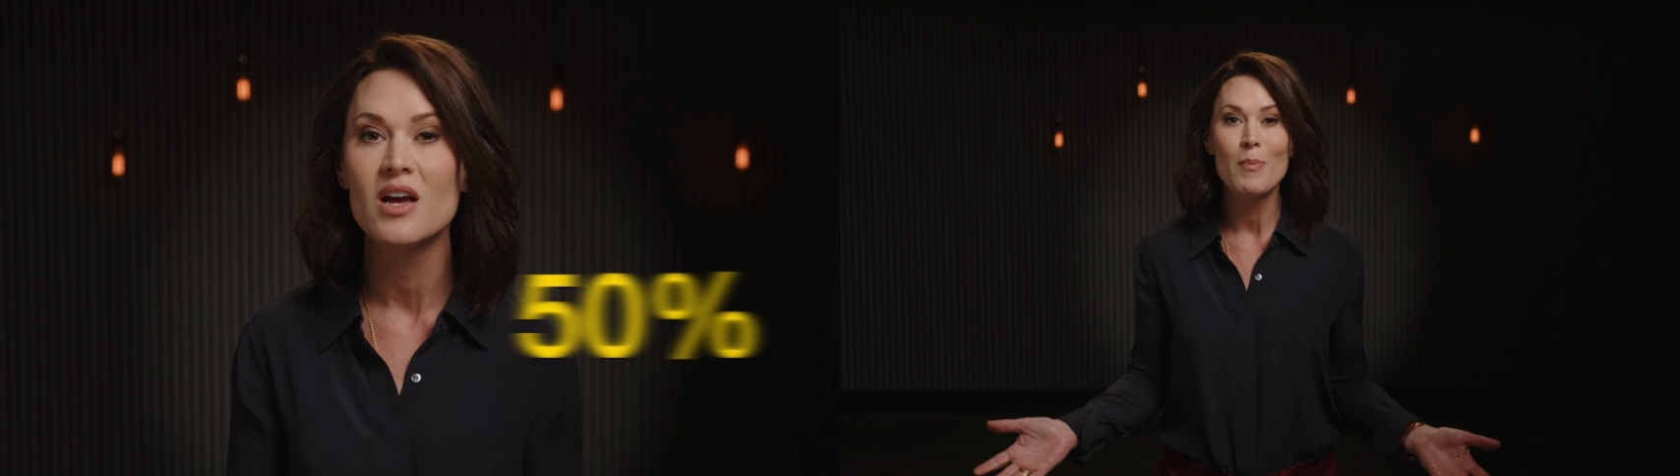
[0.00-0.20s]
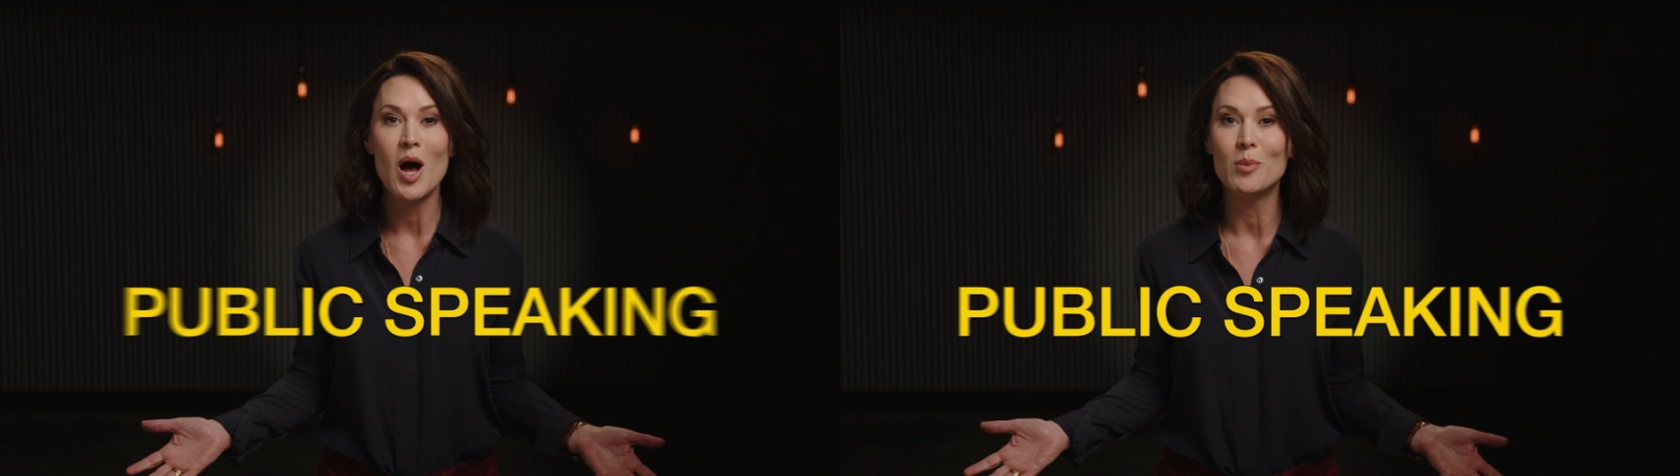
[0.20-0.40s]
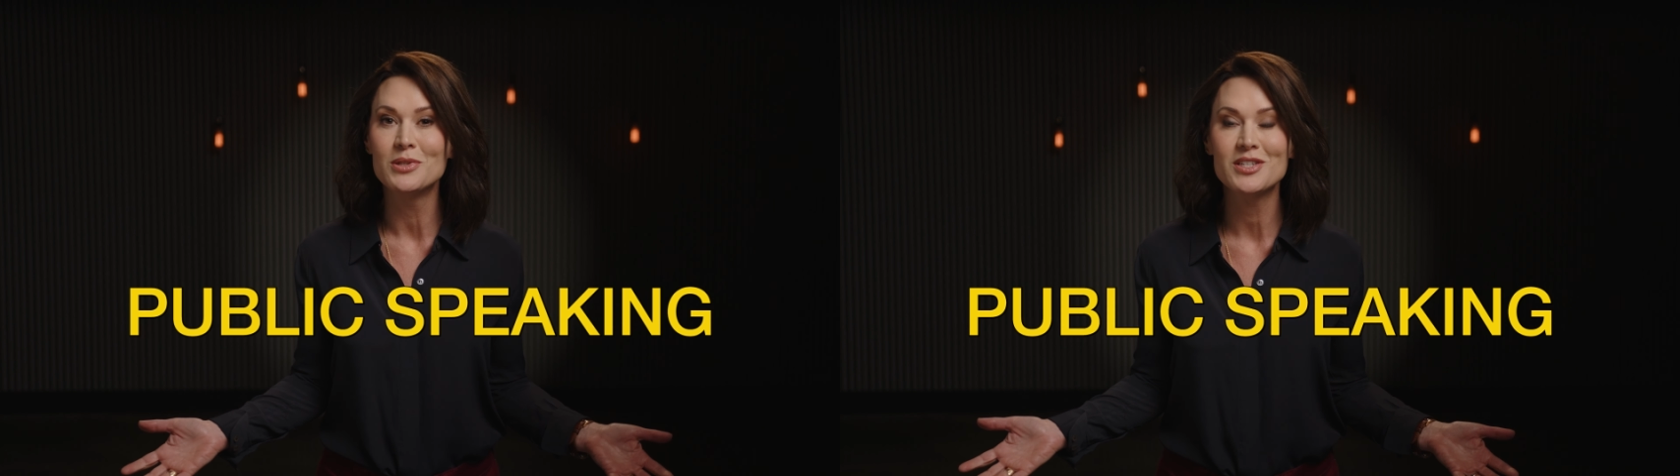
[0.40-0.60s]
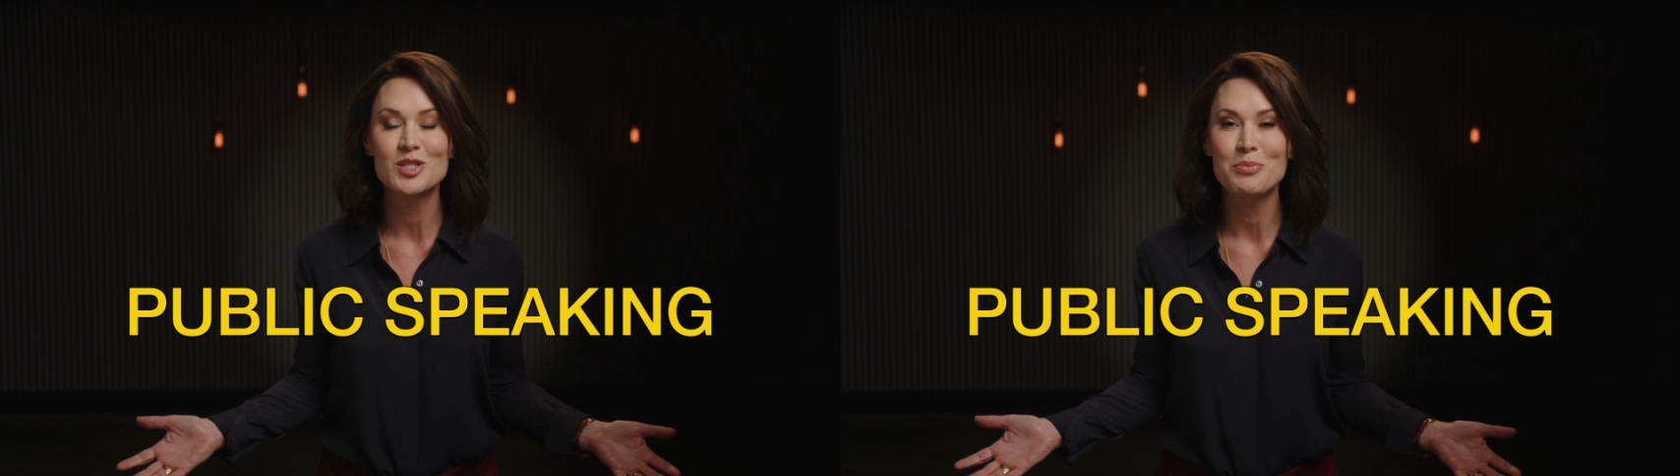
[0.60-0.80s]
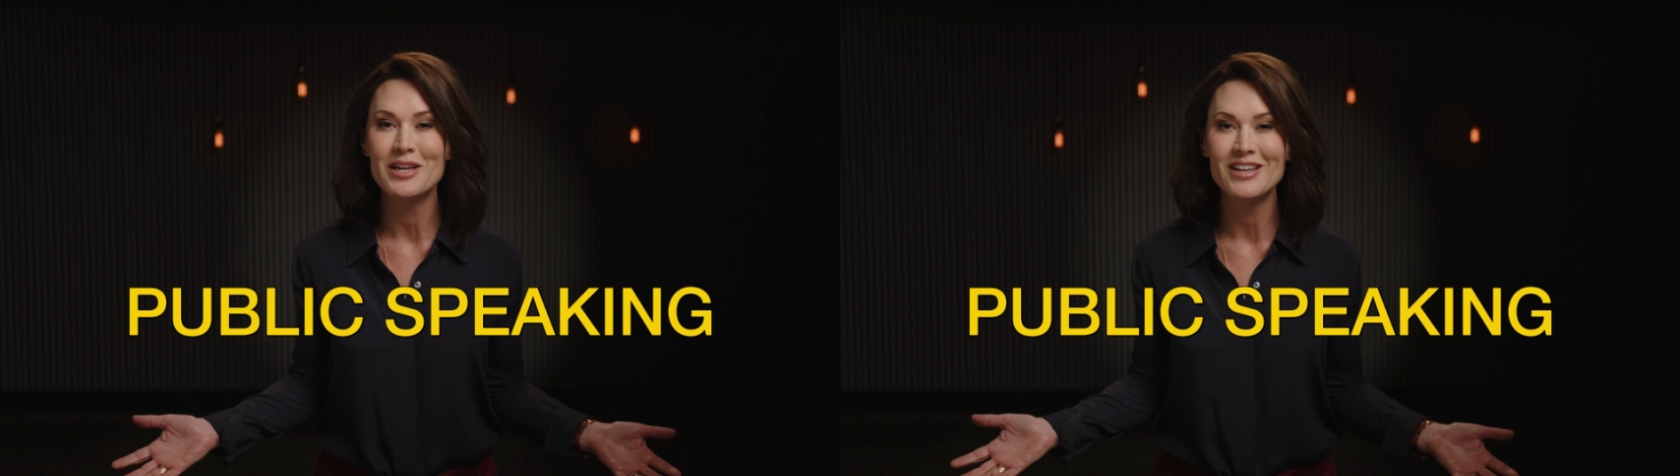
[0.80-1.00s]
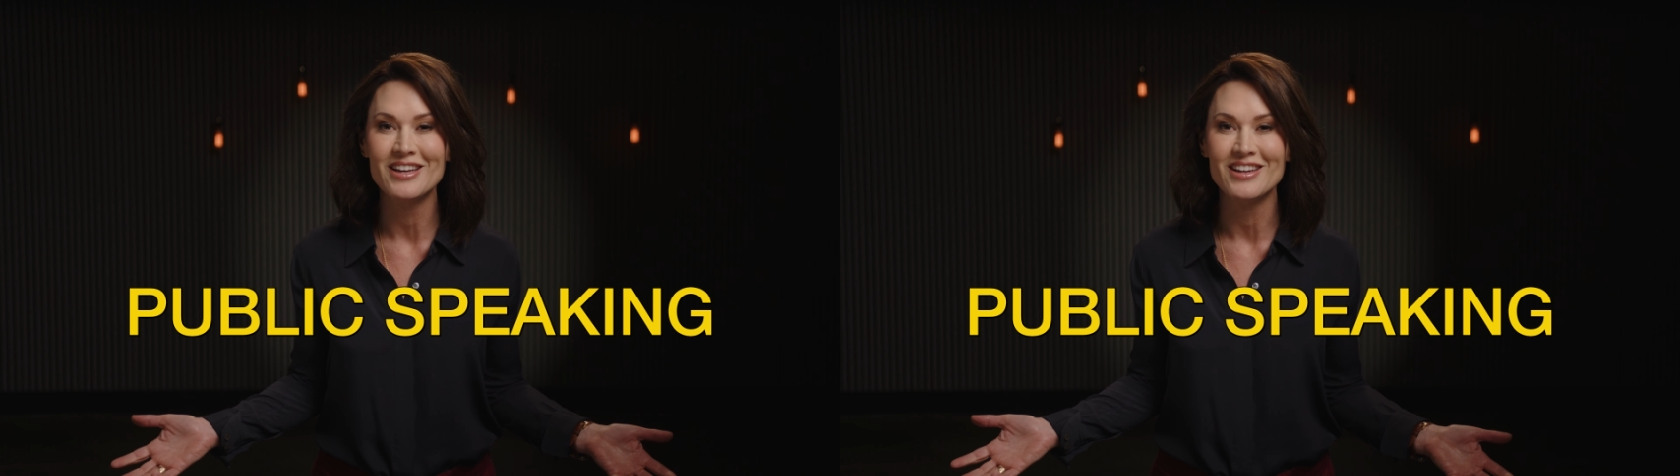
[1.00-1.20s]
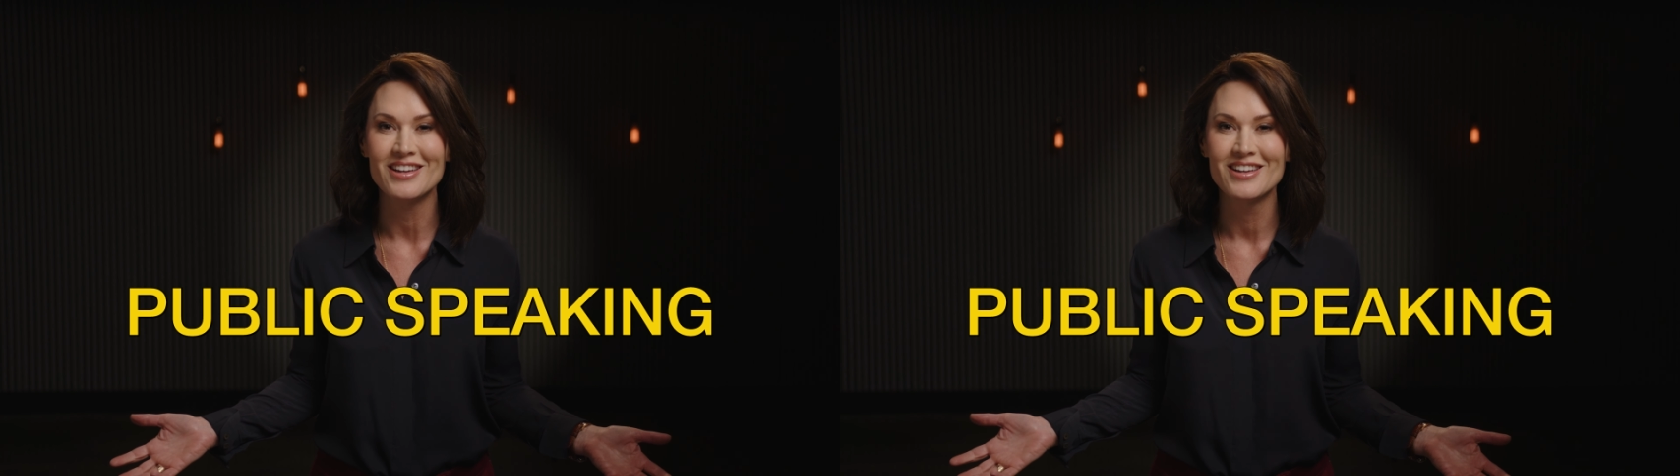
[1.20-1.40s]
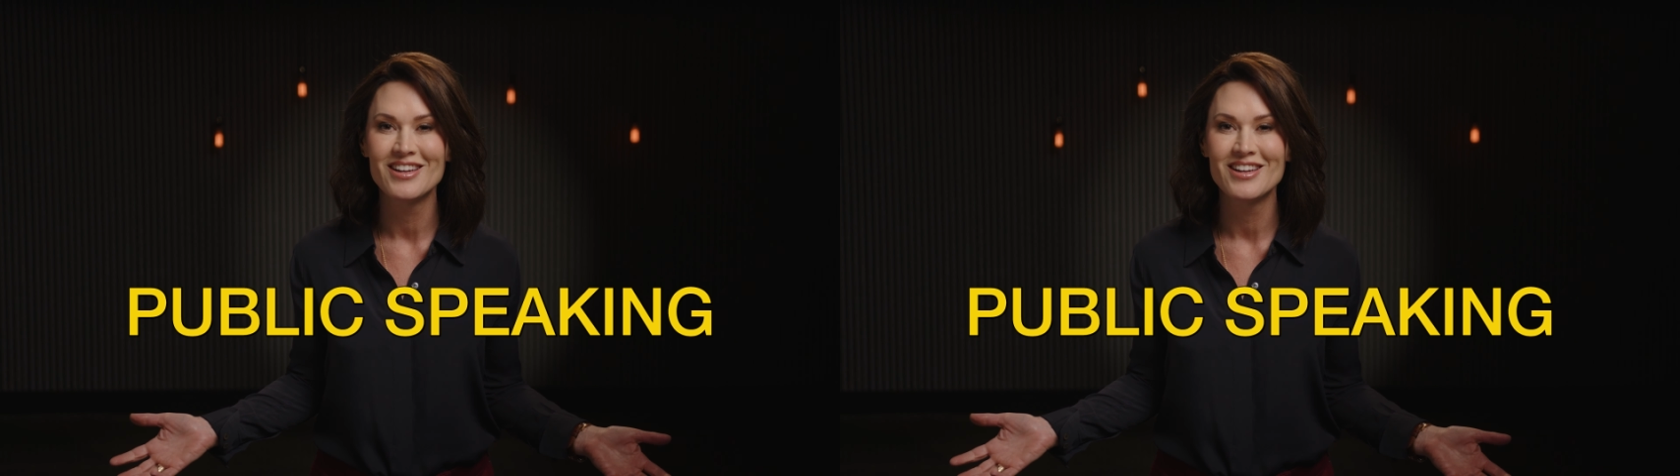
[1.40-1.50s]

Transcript: public speaking.